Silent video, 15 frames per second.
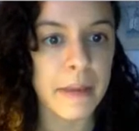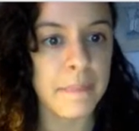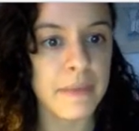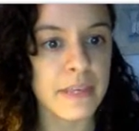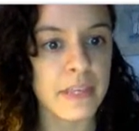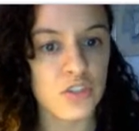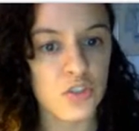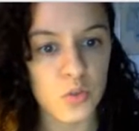it might
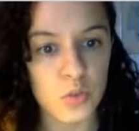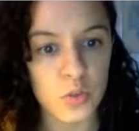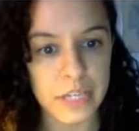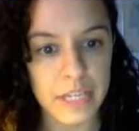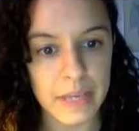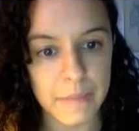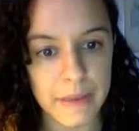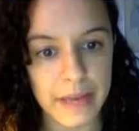be a
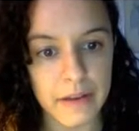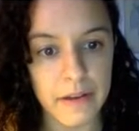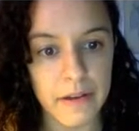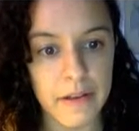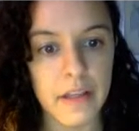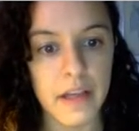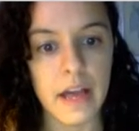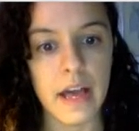school
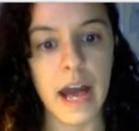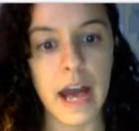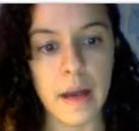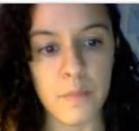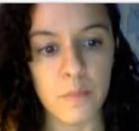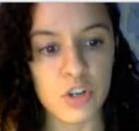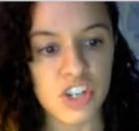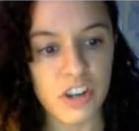email,
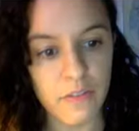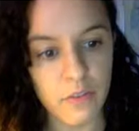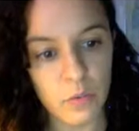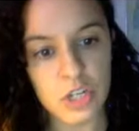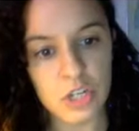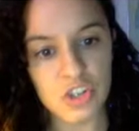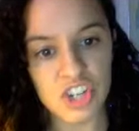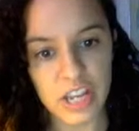
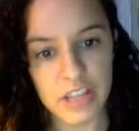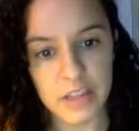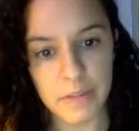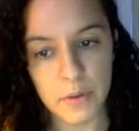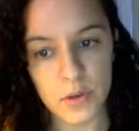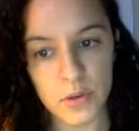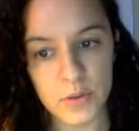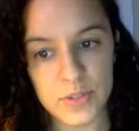whichever one you check
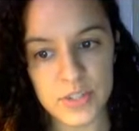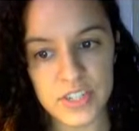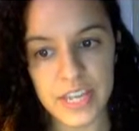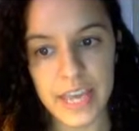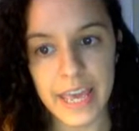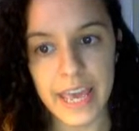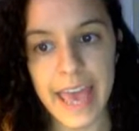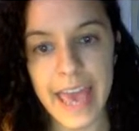the most,